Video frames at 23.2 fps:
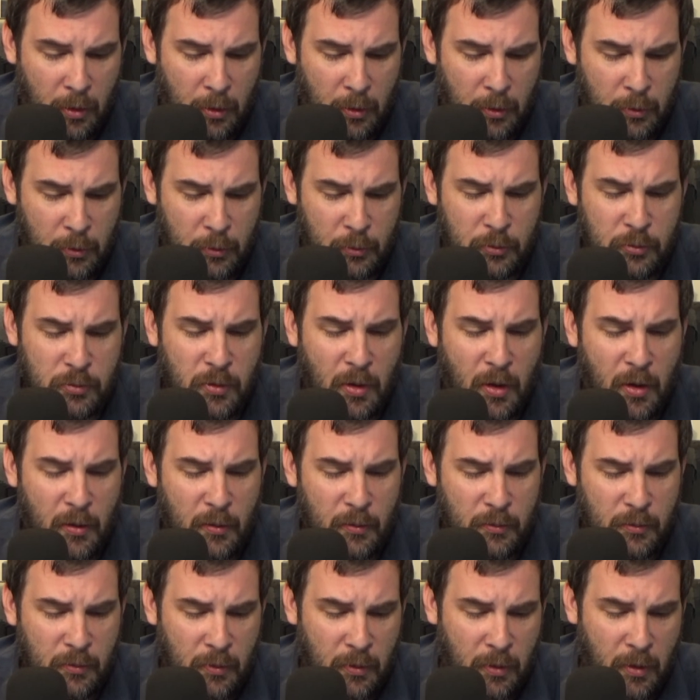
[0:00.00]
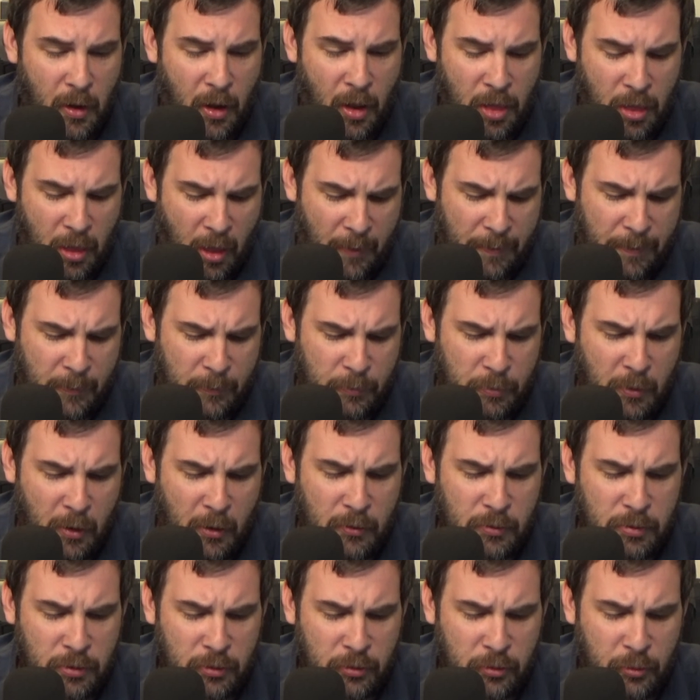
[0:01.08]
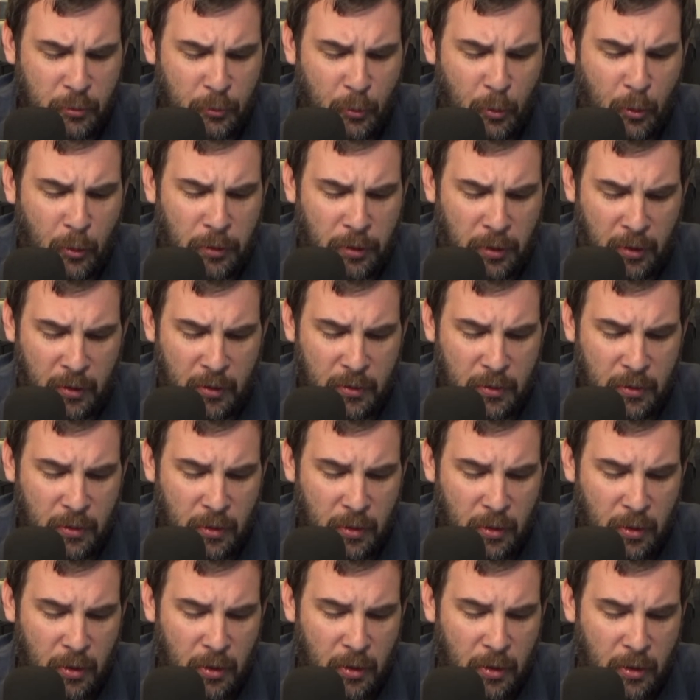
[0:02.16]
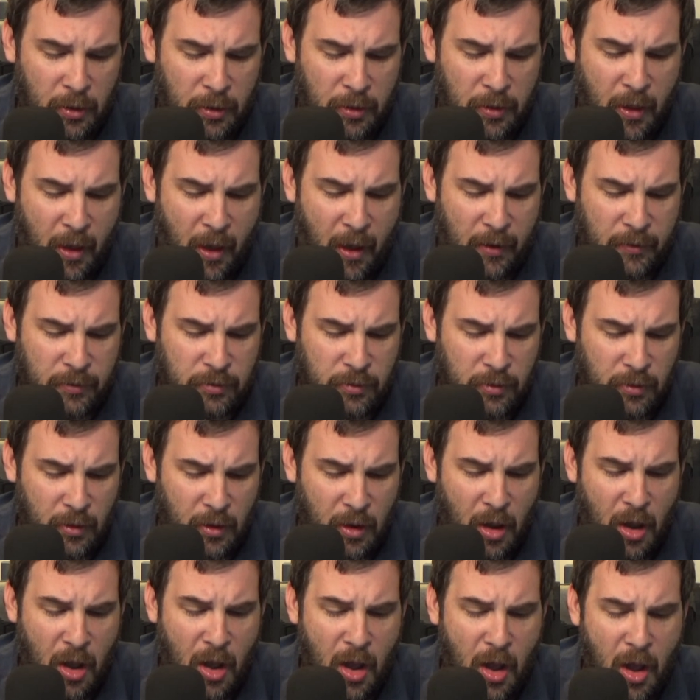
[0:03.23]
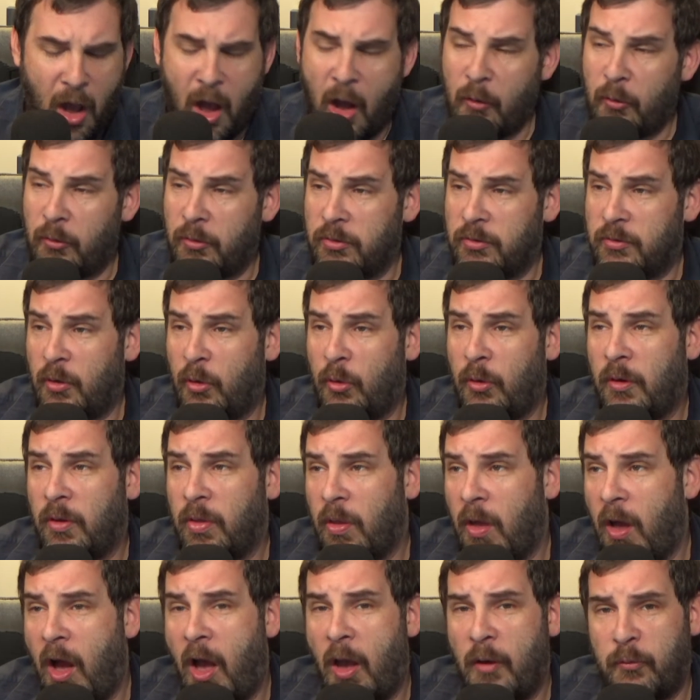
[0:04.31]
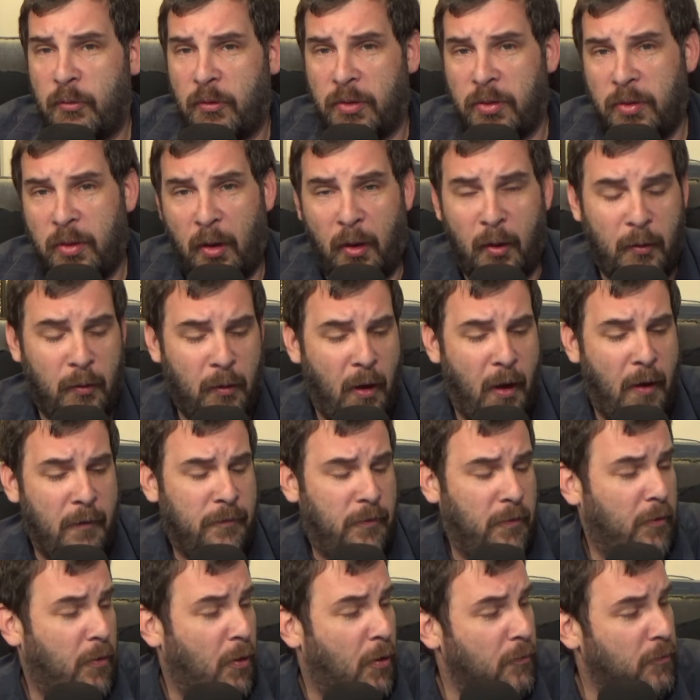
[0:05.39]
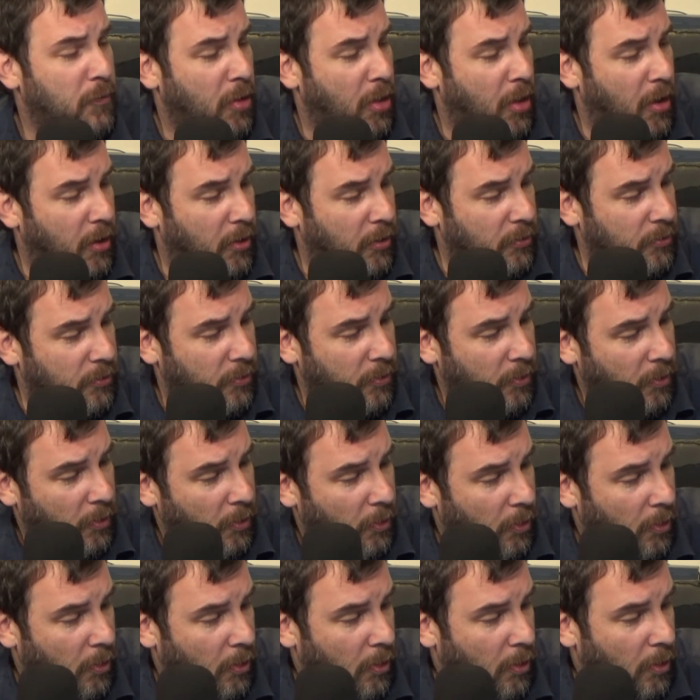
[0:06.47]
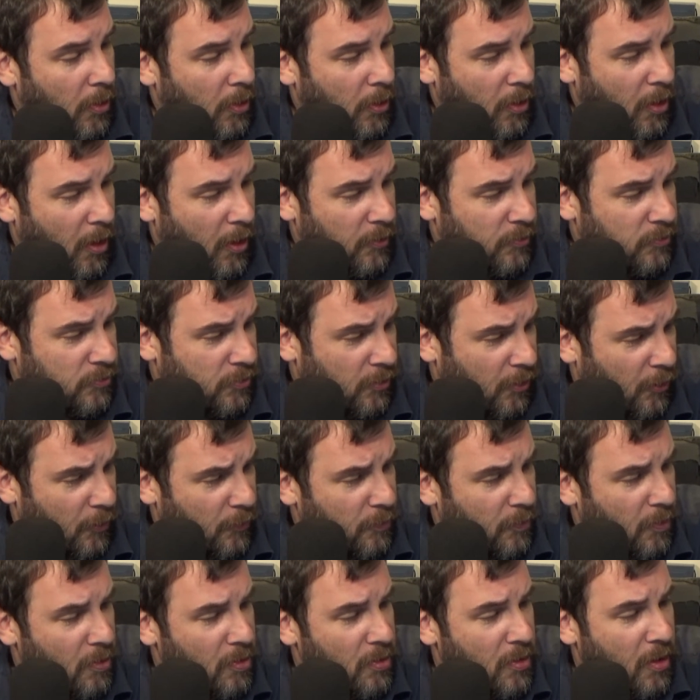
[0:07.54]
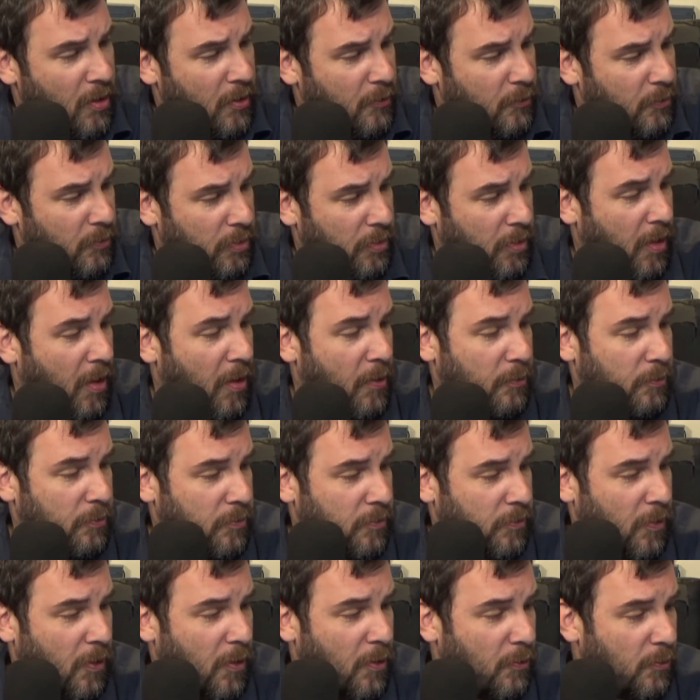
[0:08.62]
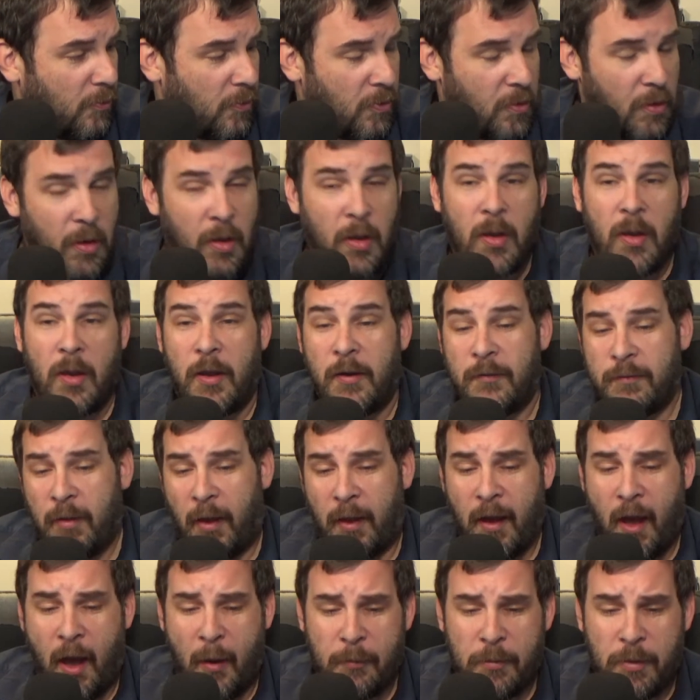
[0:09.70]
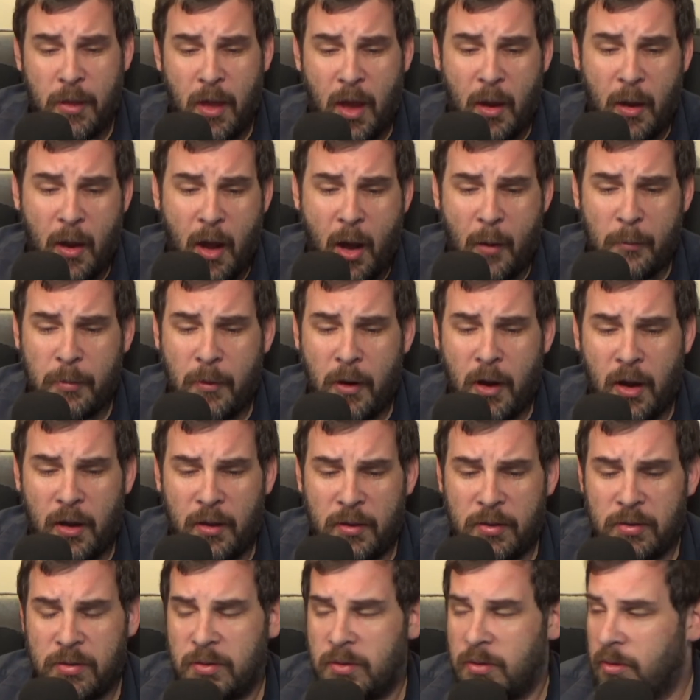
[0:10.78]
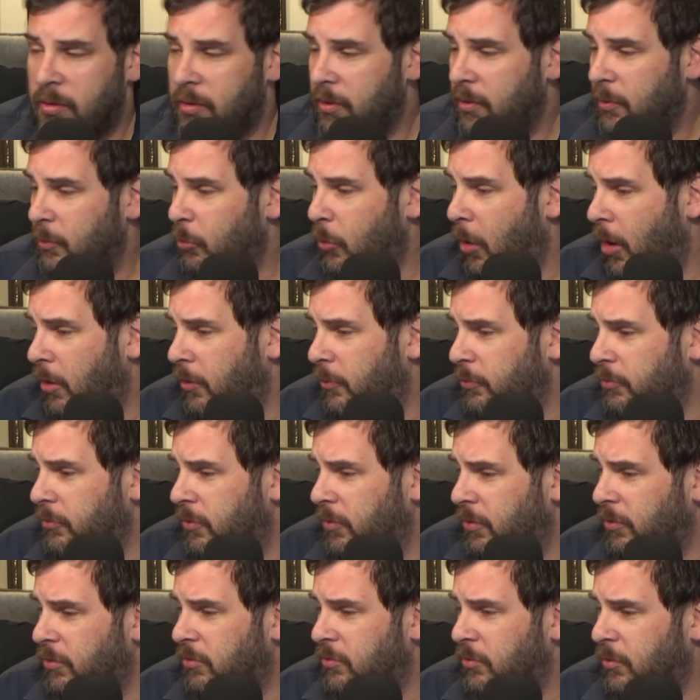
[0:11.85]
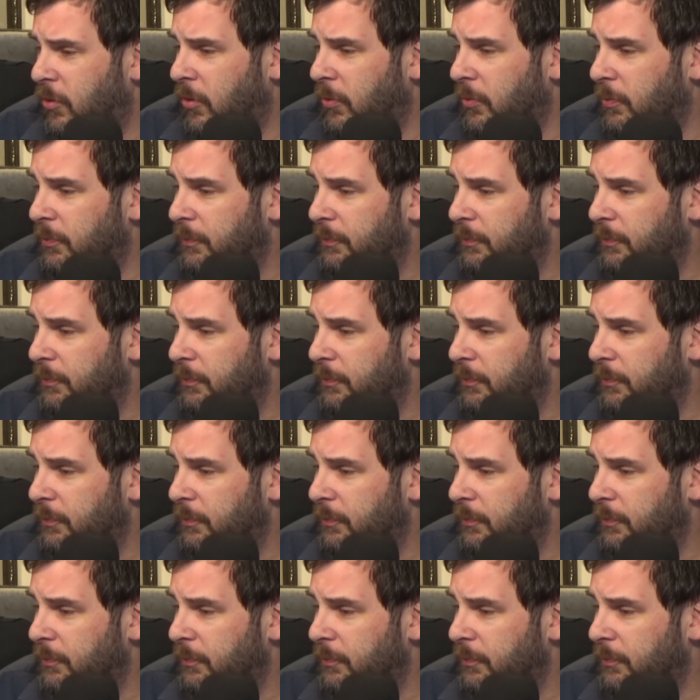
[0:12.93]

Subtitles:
Uno. I let them know this morning that I was going live with their graphics, and I shared the link with them. So if they happen to hop on, welcome to the stream.